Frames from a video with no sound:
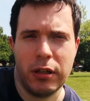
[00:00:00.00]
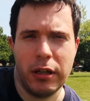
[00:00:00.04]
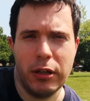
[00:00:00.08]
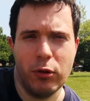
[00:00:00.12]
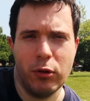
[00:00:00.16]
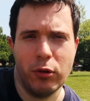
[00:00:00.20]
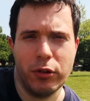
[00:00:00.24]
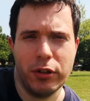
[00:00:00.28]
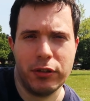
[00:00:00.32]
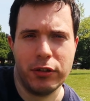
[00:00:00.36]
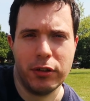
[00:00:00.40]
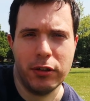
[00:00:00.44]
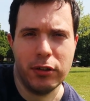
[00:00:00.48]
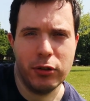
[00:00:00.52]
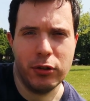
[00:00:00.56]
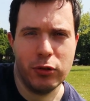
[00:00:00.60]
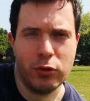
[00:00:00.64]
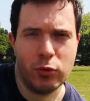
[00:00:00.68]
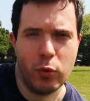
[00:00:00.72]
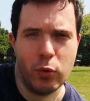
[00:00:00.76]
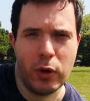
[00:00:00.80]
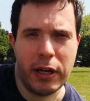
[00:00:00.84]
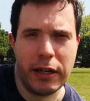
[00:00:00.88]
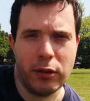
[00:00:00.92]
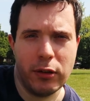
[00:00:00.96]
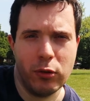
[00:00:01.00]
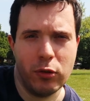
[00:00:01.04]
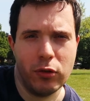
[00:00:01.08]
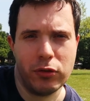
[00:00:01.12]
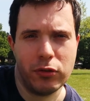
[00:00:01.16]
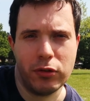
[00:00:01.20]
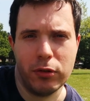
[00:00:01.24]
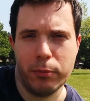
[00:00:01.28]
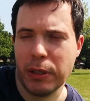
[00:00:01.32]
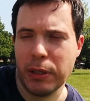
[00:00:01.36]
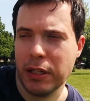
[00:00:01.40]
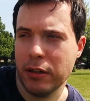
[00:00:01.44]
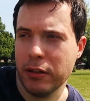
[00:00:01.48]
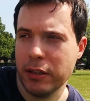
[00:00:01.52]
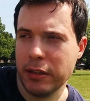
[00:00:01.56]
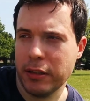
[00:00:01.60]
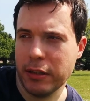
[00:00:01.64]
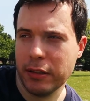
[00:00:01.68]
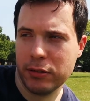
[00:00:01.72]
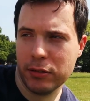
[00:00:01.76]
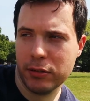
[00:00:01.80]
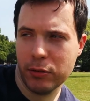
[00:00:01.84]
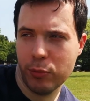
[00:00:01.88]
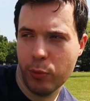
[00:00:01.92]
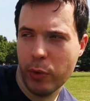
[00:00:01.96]
in order to lose weight or to be at a
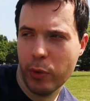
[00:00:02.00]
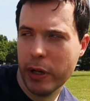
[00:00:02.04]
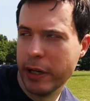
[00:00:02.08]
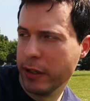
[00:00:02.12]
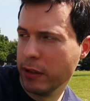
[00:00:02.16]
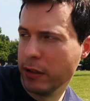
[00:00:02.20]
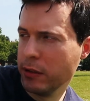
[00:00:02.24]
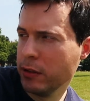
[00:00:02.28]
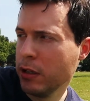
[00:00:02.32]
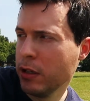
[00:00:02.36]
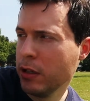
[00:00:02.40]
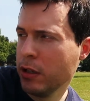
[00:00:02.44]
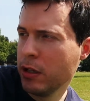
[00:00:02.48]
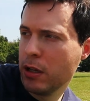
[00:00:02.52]
decent weight.